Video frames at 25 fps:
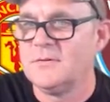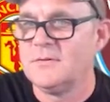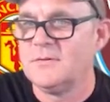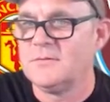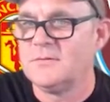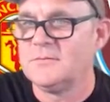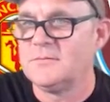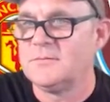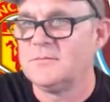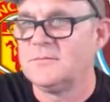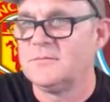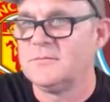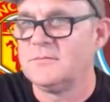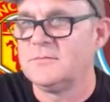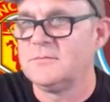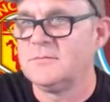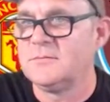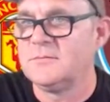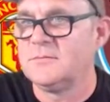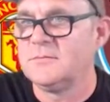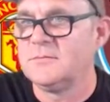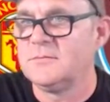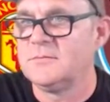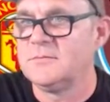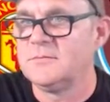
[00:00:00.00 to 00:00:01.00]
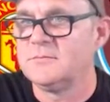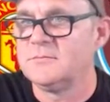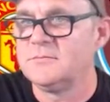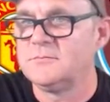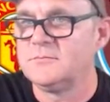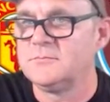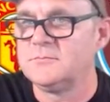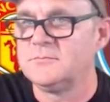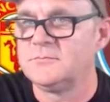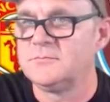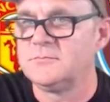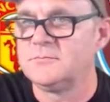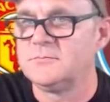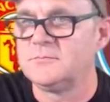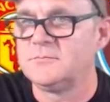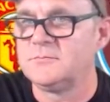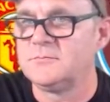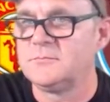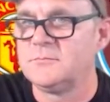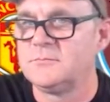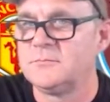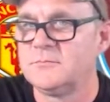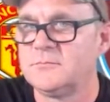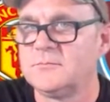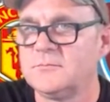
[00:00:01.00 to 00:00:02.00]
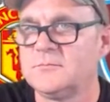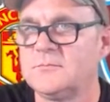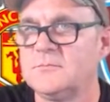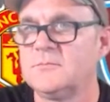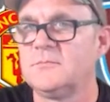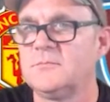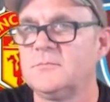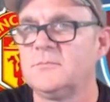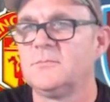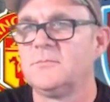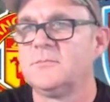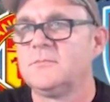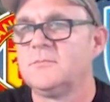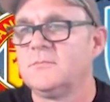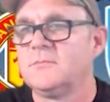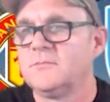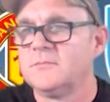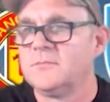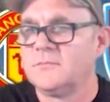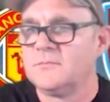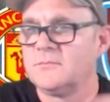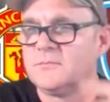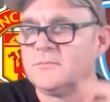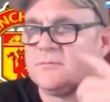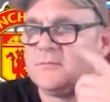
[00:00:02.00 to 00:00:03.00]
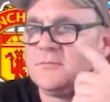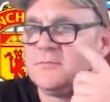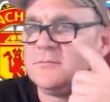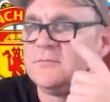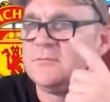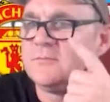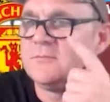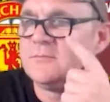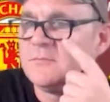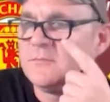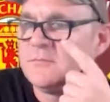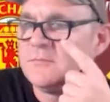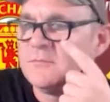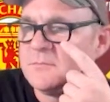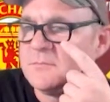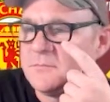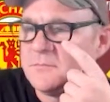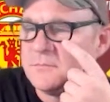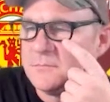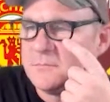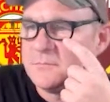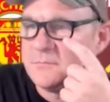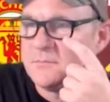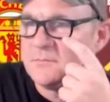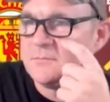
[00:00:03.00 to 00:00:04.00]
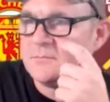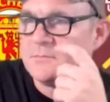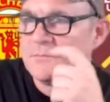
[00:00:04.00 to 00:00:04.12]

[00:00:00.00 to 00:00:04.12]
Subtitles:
(silent)